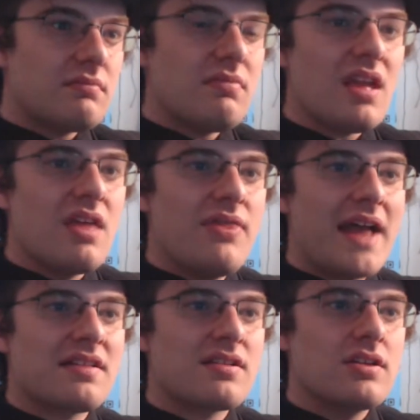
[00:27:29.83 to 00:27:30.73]

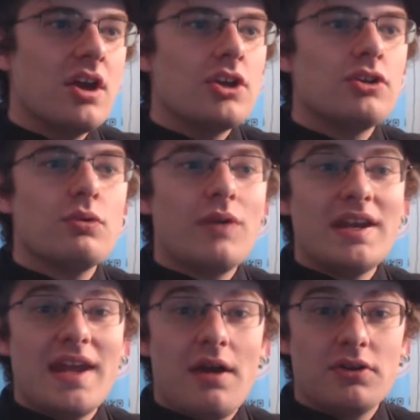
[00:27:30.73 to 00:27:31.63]
that's you right
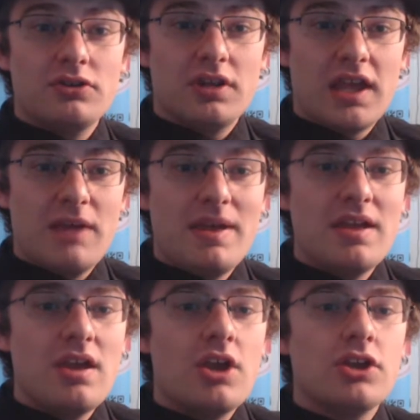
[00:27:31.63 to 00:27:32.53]
now. You're looking at me.
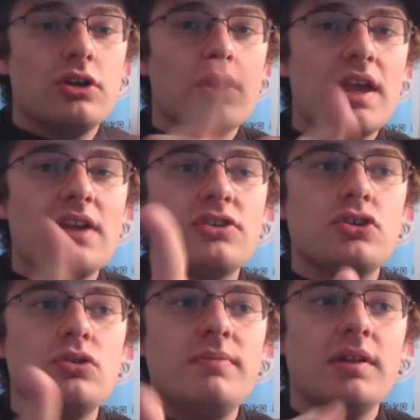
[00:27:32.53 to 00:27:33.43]
You're looking at
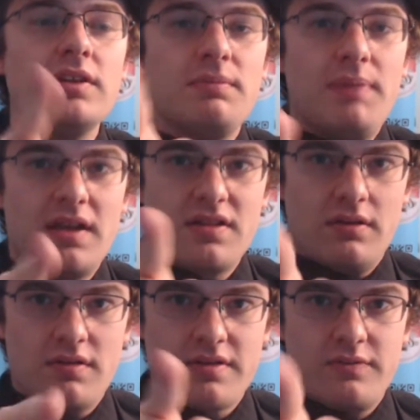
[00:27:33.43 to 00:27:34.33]
2 million
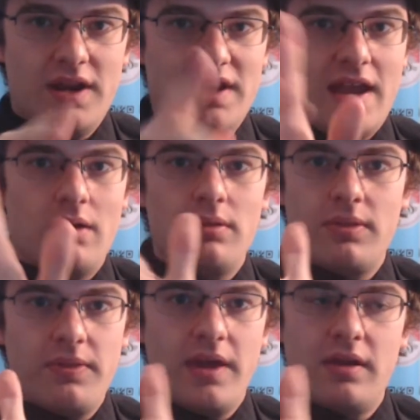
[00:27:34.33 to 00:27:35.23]
pixels right now,
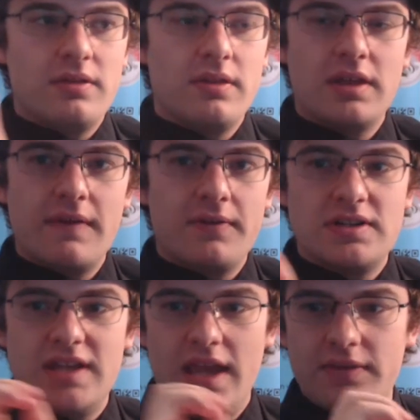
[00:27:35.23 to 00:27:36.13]
give or
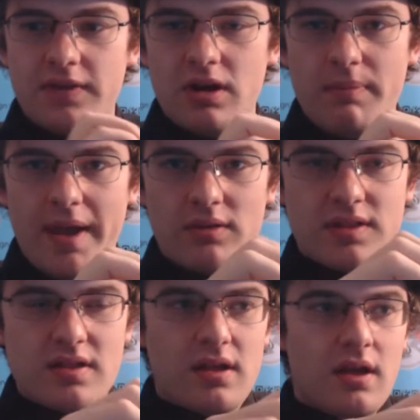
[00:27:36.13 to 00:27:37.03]
take
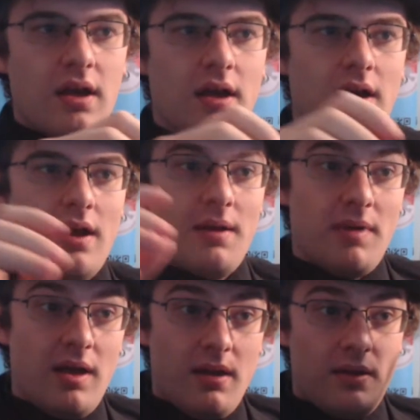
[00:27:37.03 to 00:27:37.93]
thereabouts.
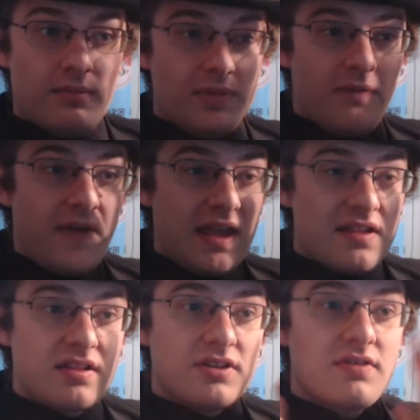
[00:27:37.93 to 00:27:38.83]
The
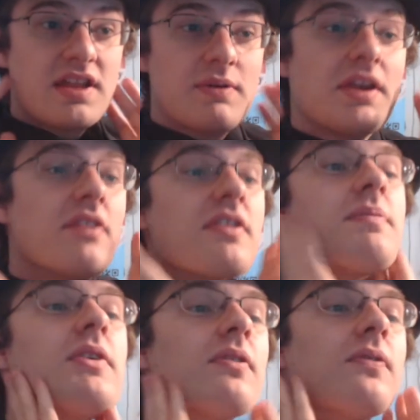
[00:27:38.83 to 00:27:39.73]
face you're seeing right here, this
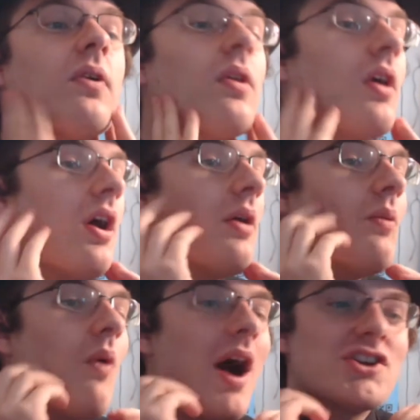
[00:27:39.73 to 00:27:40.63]
beautiful,
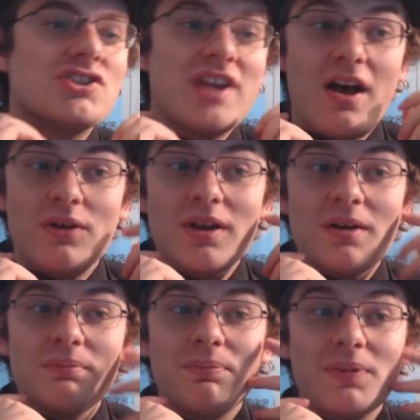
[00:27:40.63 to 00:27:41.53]
washed out,
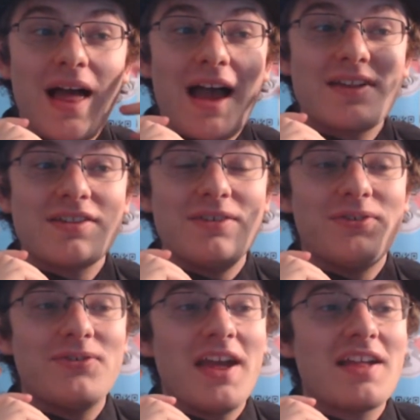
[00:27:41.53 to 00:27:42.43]
blasted
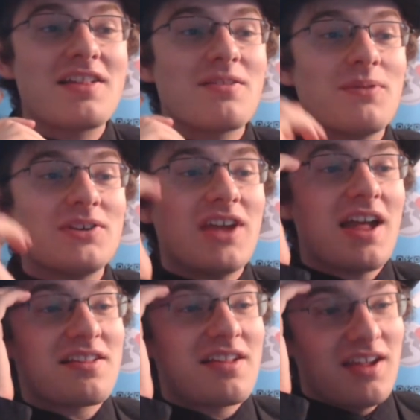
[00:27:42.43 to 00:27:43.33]
face, which
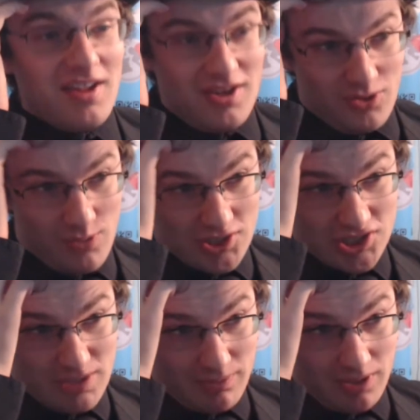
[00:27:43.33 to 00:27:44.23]
has
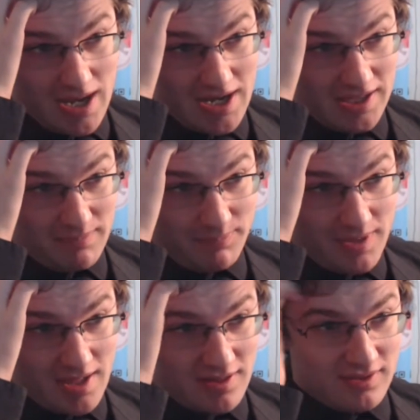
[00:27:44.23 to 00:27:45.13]
questionable lighting at
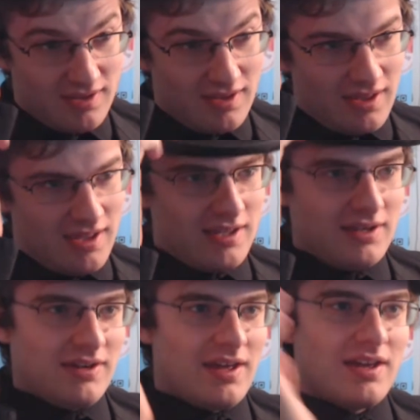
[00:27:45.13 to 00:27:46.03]
best and
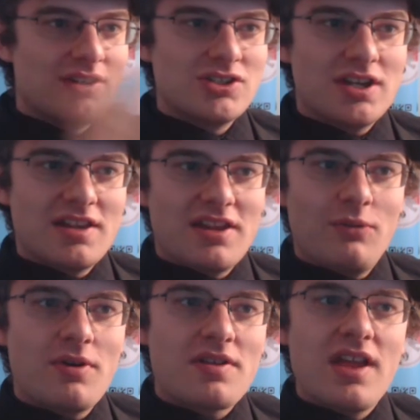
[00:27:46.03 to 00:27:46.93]
shiny skin at
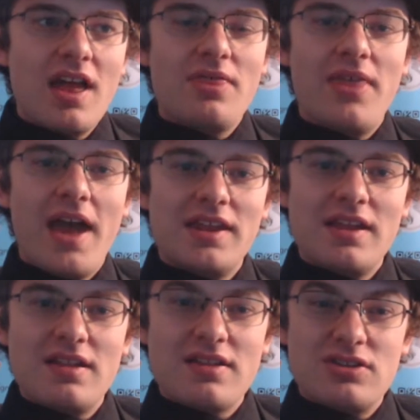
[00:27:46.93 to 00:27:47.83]
worst, that
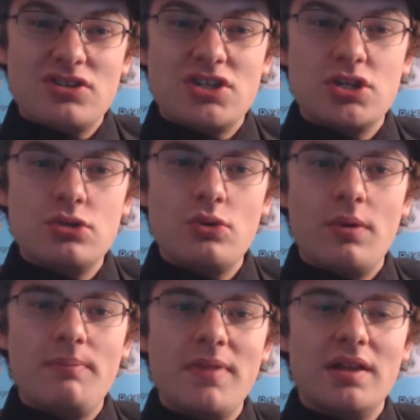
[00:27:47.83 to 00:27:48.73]
is 2
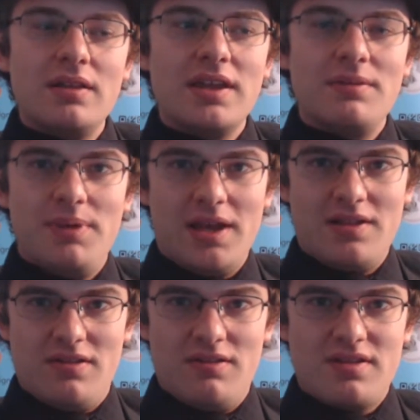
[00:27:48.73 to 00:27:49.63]
million
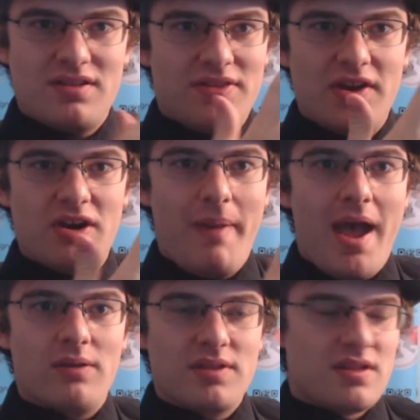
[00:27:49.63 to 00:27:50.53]
pixels
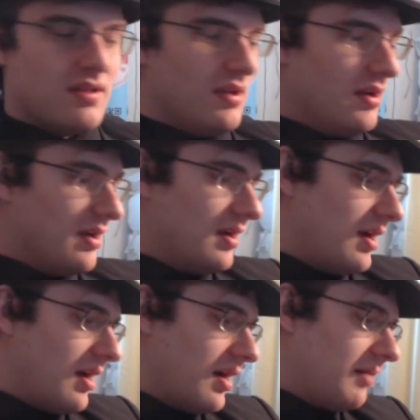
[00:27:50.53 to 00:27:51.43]
thereabouts.
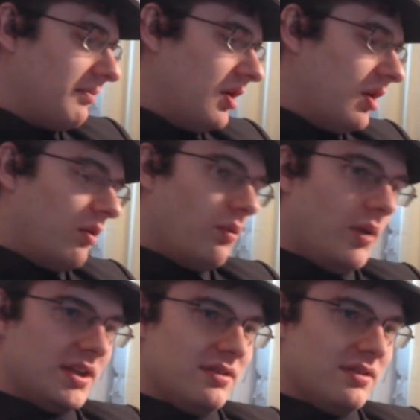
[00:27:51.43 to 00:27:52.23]
What